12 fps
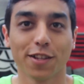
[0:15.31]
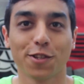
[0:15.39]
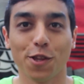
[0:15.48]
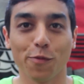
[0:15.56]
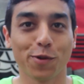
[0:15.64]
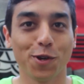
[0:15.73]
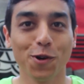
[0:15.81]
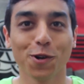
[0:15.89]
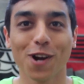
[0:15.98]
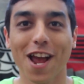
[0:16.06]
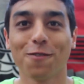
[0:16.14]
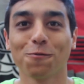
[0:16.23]
to the
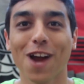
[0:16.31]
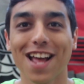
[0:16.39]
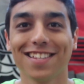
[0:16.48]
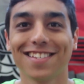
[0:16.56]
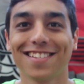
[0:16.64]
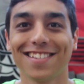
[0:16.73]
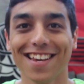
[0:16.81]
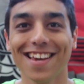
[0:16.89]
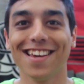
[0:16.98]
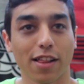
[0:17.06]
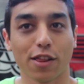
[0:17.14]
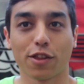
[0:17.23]
Pewter and Red Sea.